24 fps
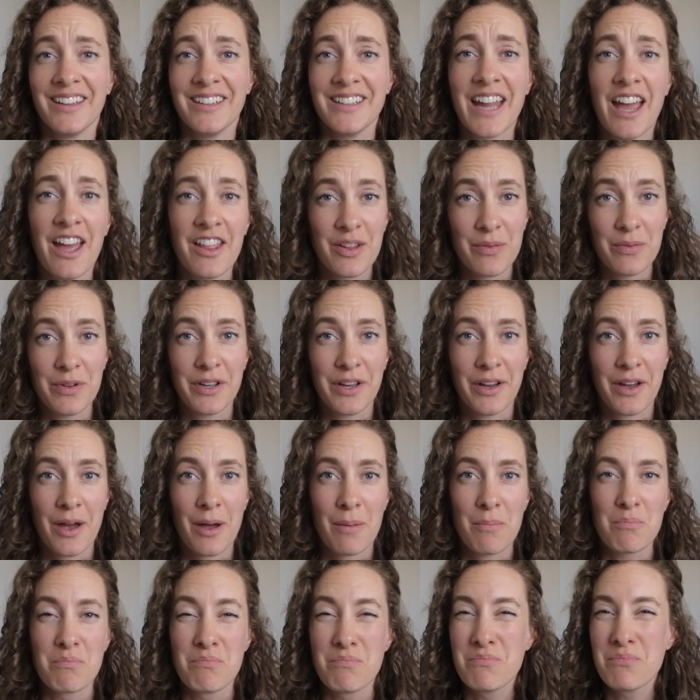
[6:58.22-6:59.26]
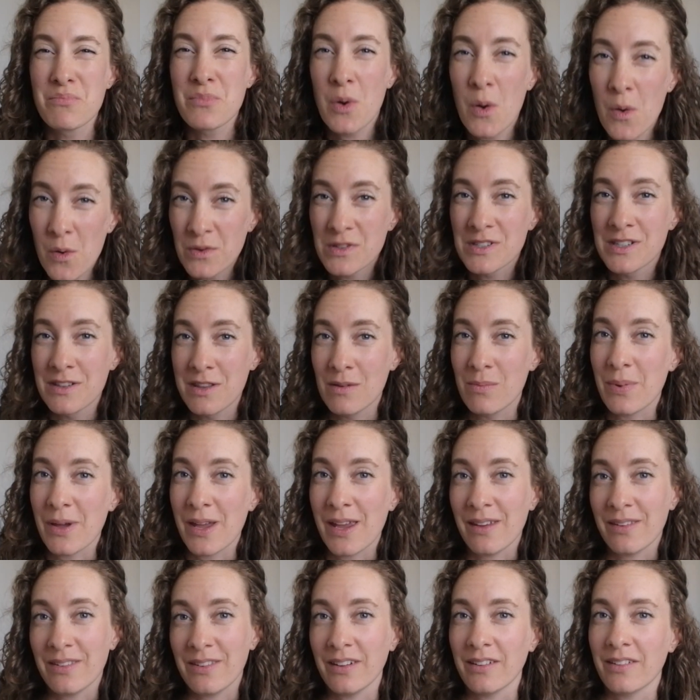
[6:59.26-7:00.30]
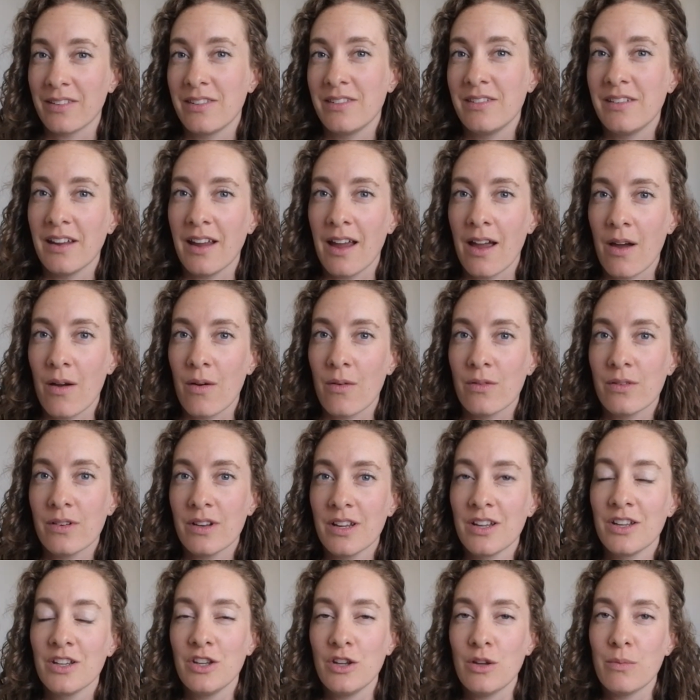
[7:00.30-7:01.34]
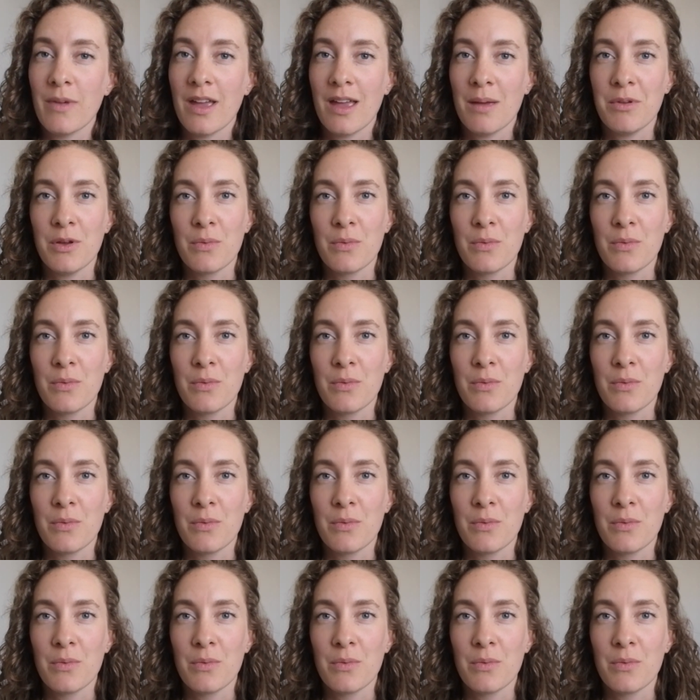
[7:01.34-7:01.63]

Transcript: Now that we got most of the basics down, you may